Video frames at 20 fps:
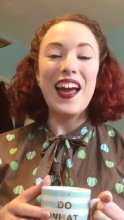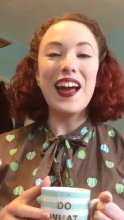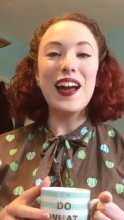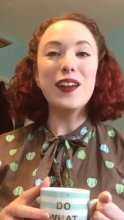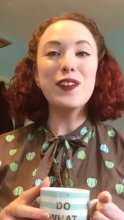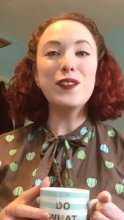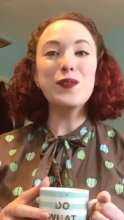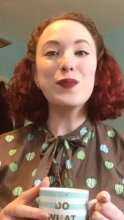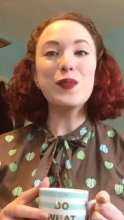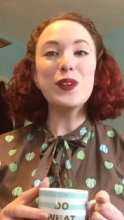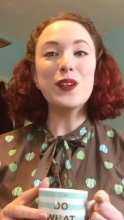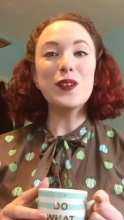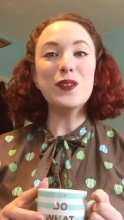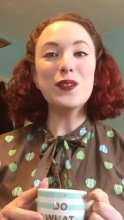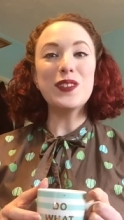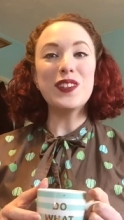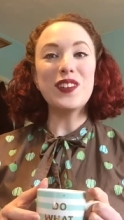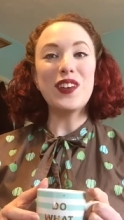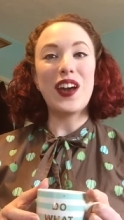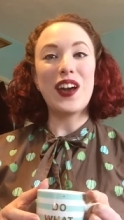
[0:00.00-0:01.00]
And we
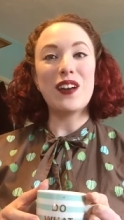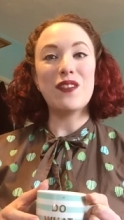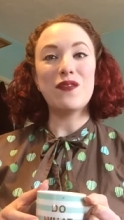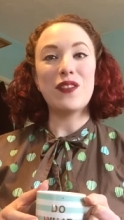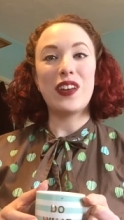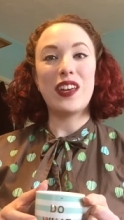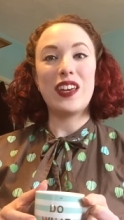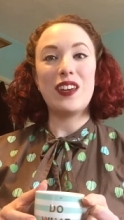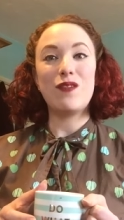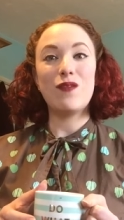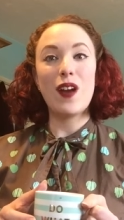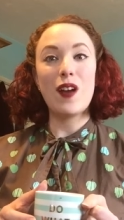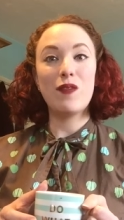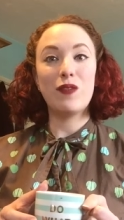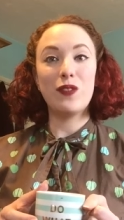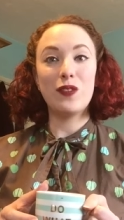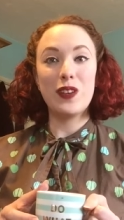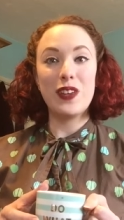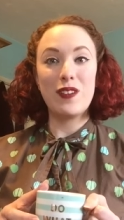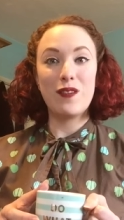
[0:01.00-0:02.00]
also have a
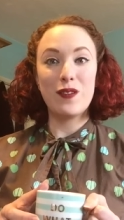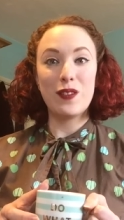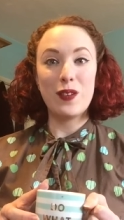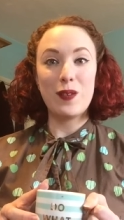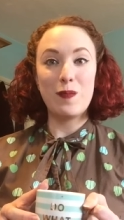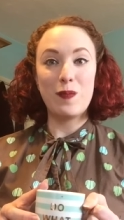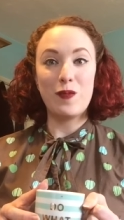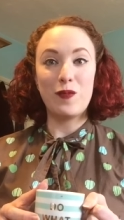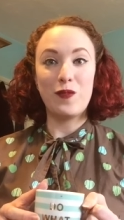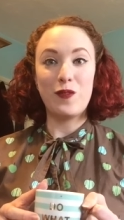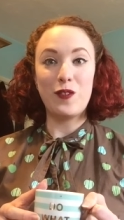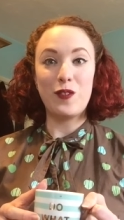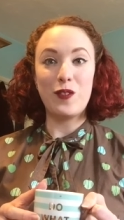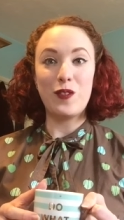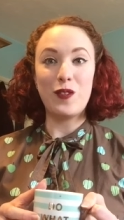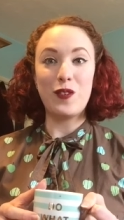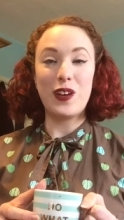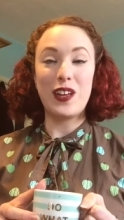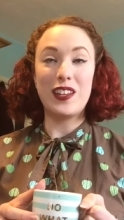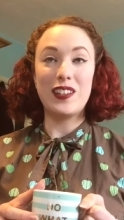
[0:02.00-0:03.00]
Ravelry group
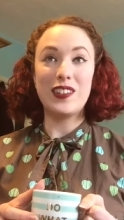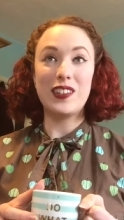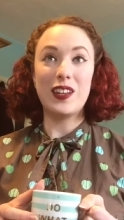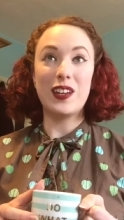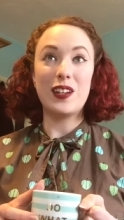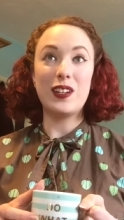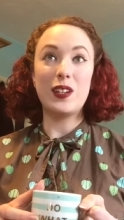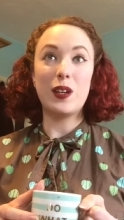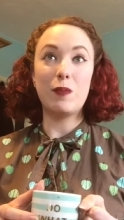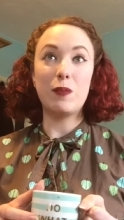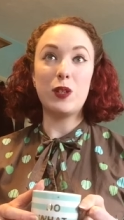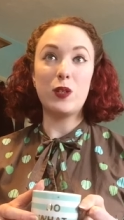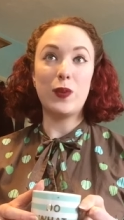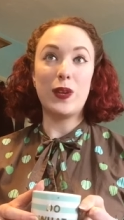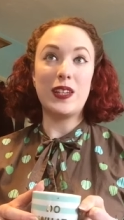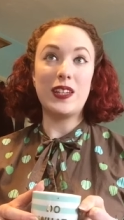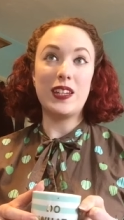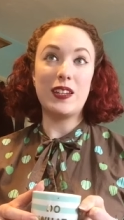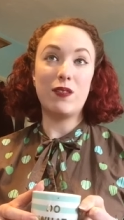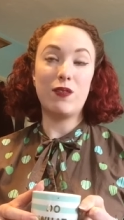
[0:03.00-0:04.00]
for Inside Number
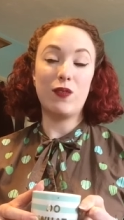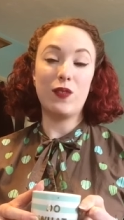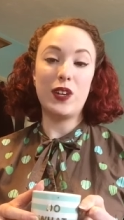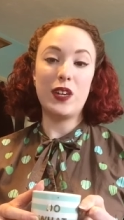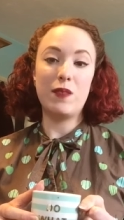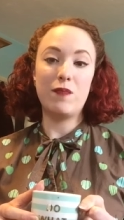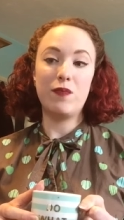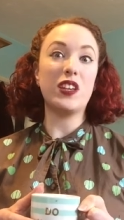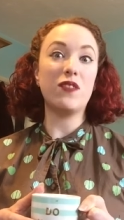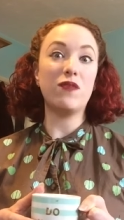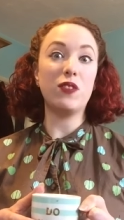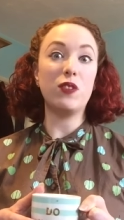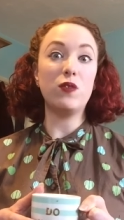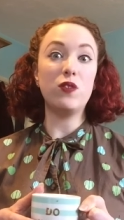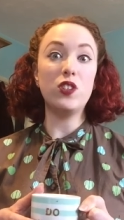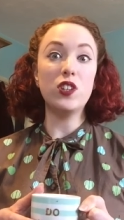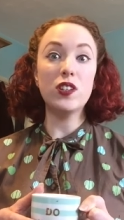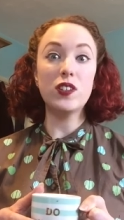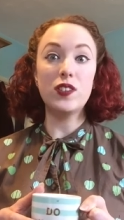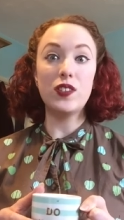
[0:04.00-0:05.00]
23. If you
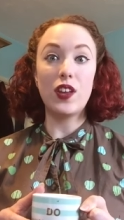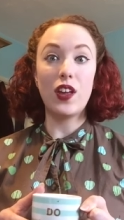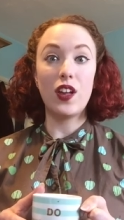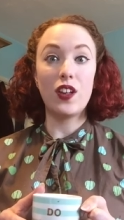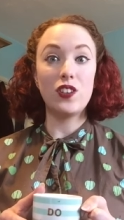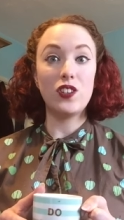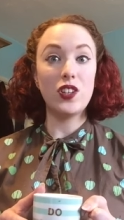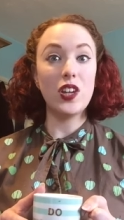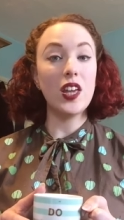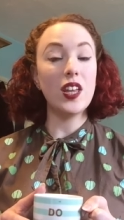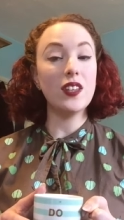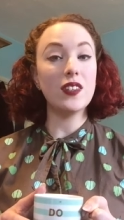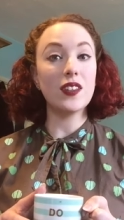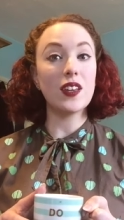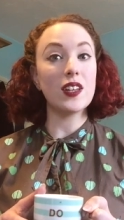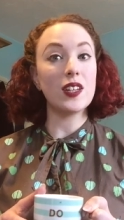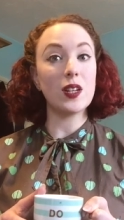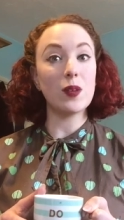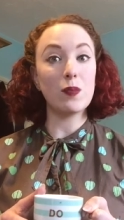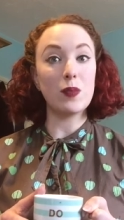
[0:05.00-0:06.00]
just search
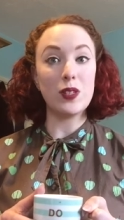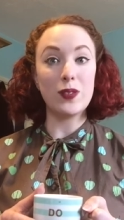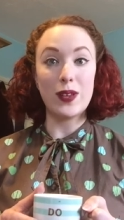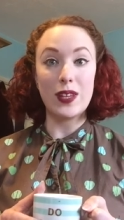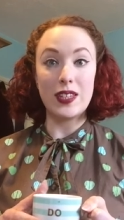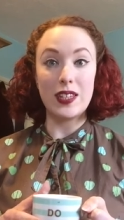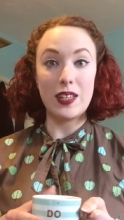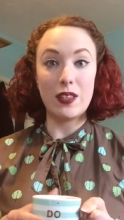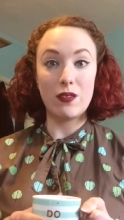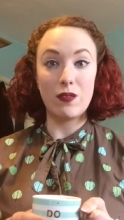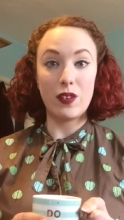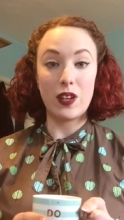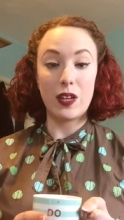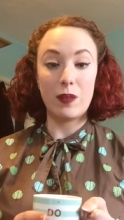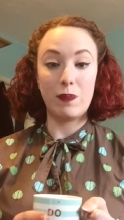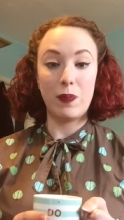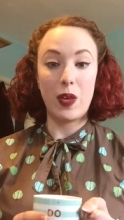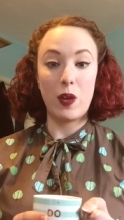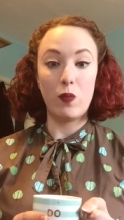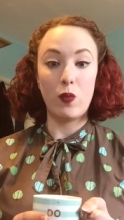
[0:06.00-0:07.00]
Inside Number
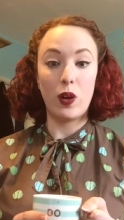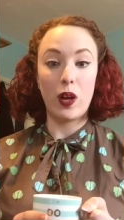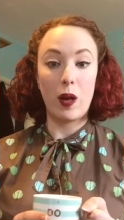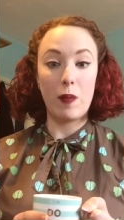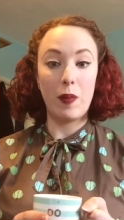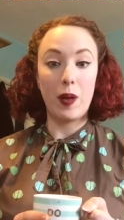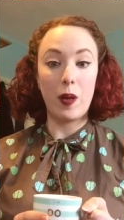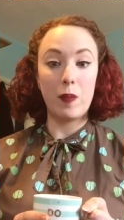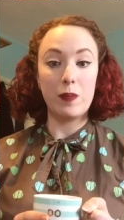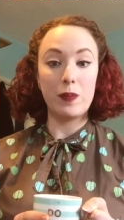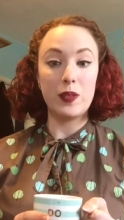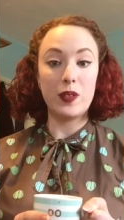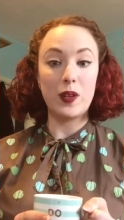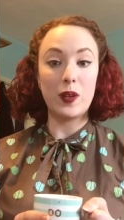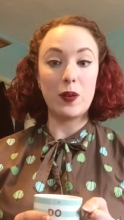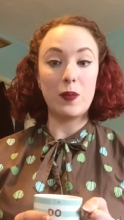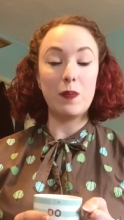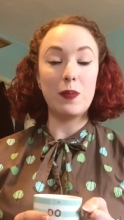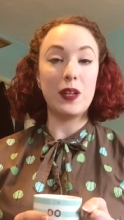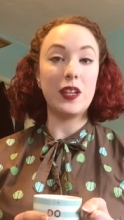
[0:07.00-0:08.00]
23, it will come up.
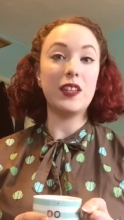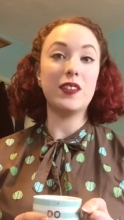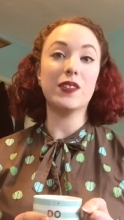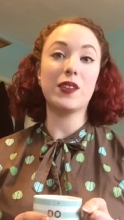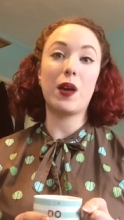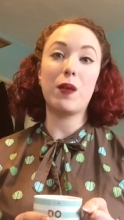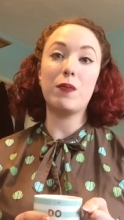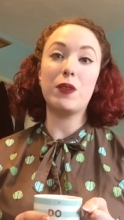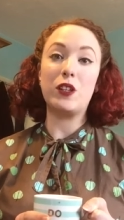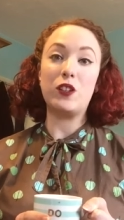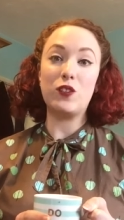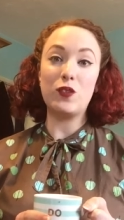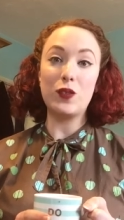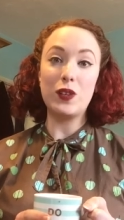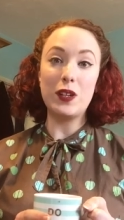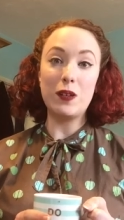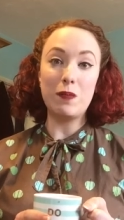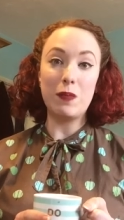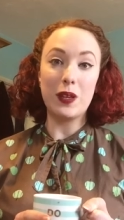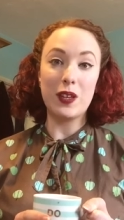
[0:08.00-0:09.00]
So please come and
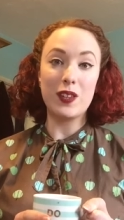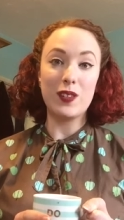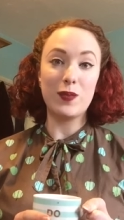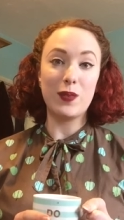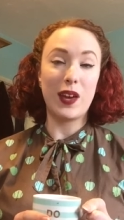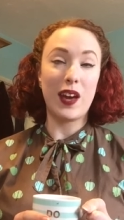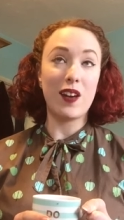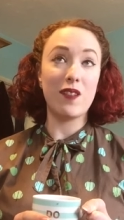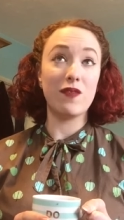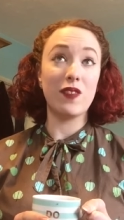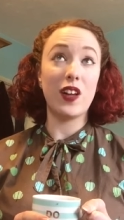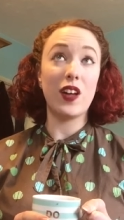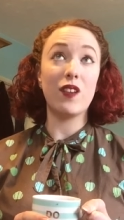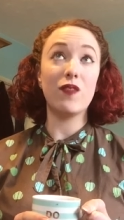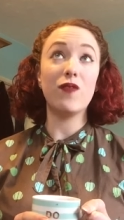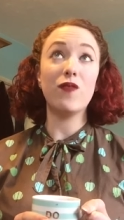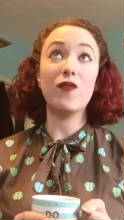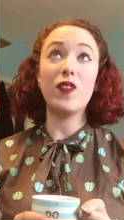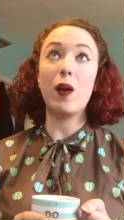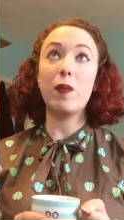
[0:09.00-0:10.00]
join, because we have a
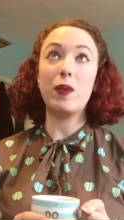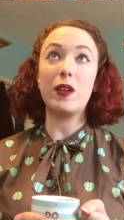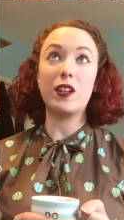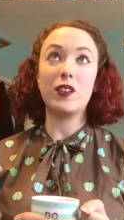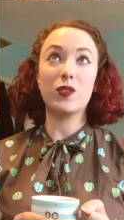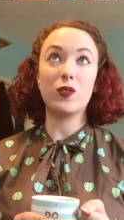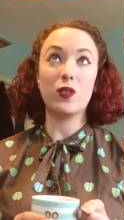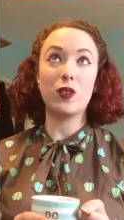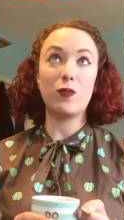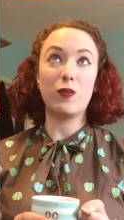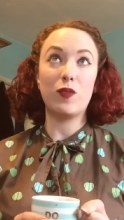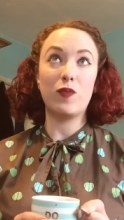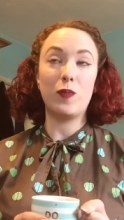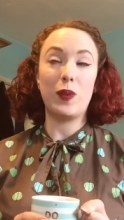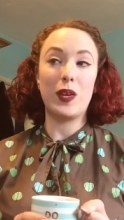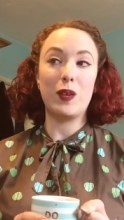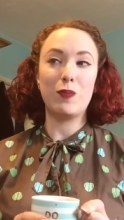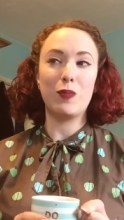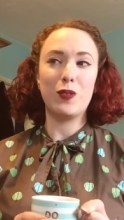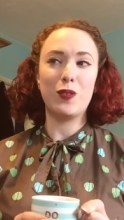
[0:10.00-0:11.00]
fabulous group of
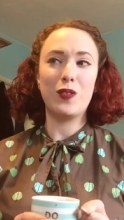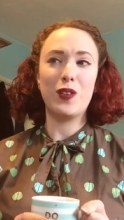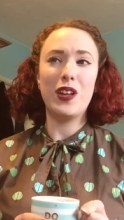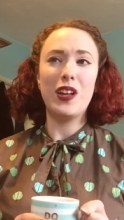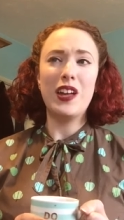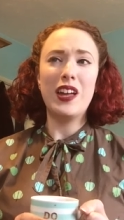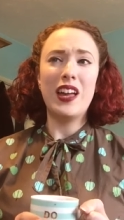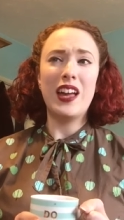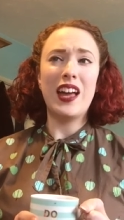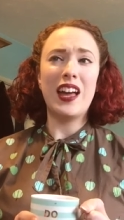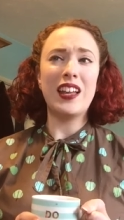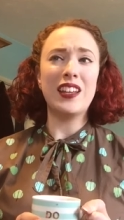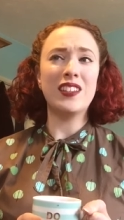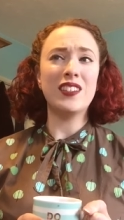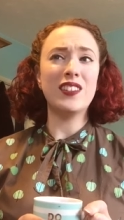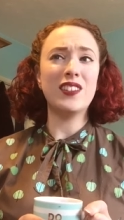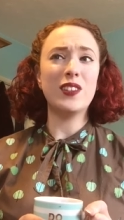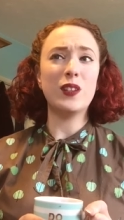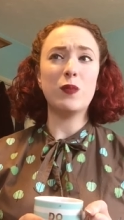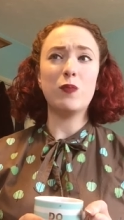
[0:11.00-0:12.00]
people
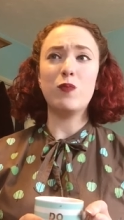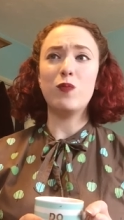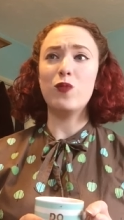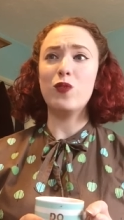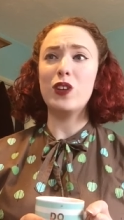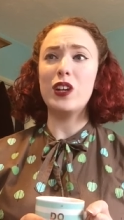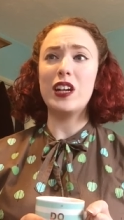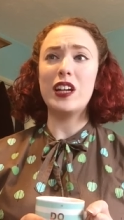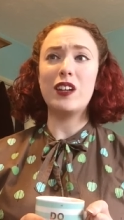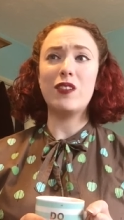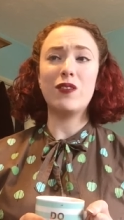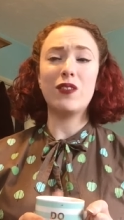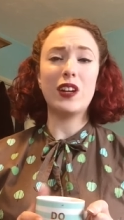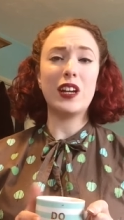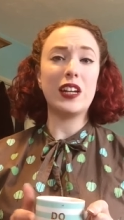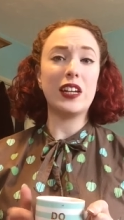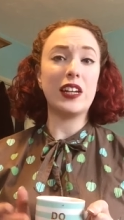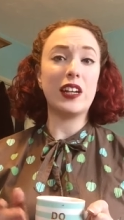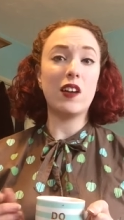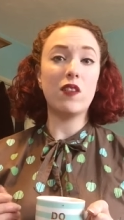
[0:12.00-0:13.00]
and some really,
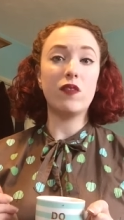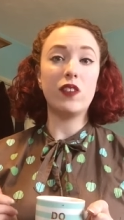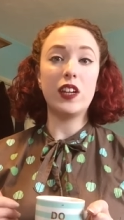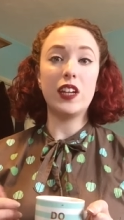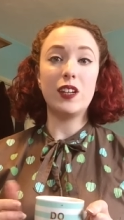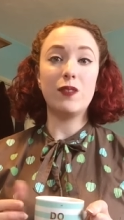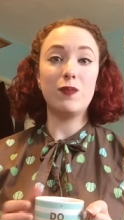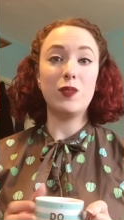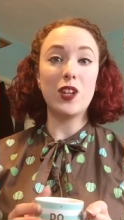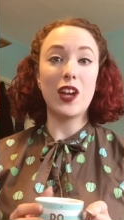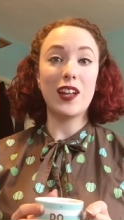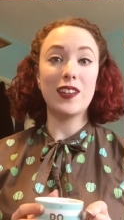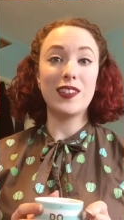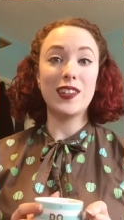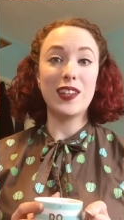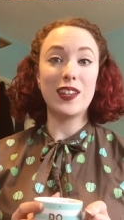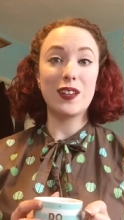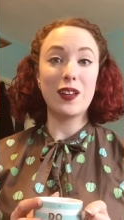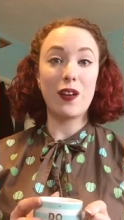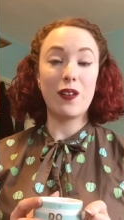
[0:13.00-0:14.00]
really lovely
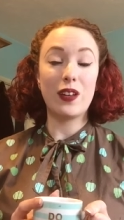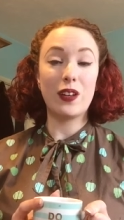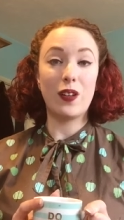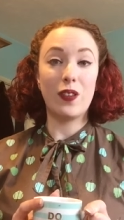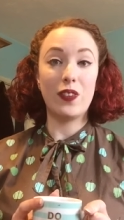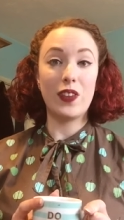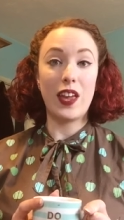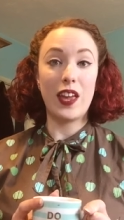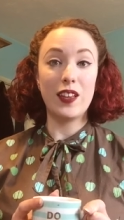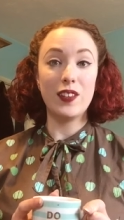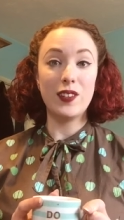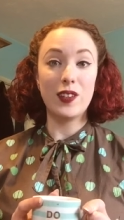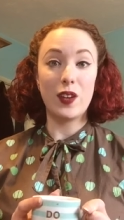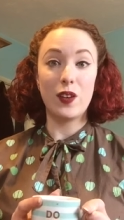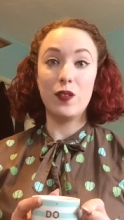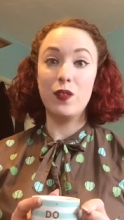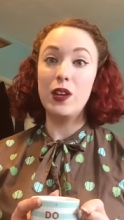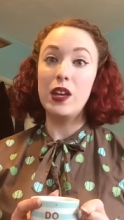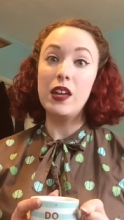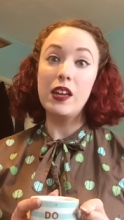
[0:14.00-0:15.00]
chatter going on there.
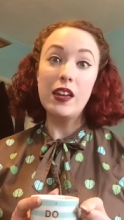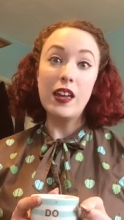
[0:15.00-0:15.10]
So